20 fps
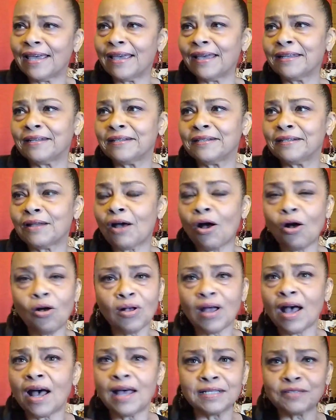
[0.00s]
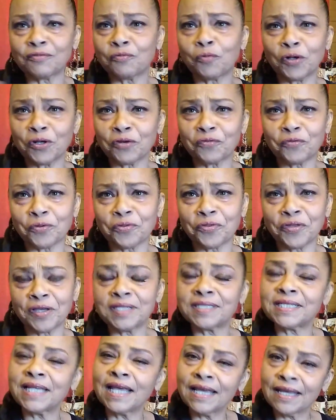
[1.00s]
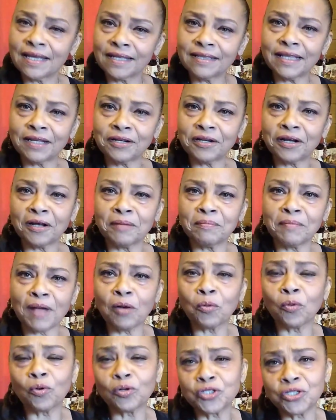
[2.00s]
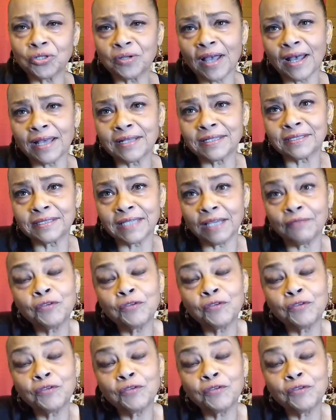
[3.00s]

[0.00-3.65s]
and all kinds of wonderful things that I want you guys,